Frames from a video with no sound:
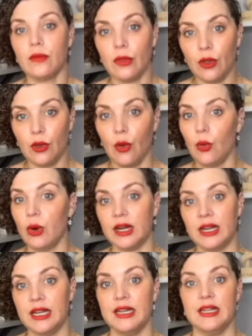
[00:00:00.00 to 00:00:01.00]

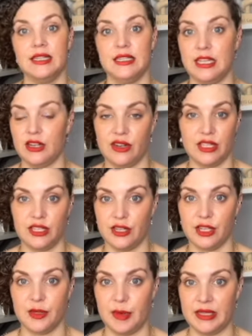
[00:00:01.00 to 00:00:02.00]
Or decrease your
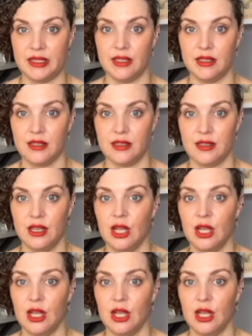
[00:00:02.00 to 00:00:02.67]
expenses.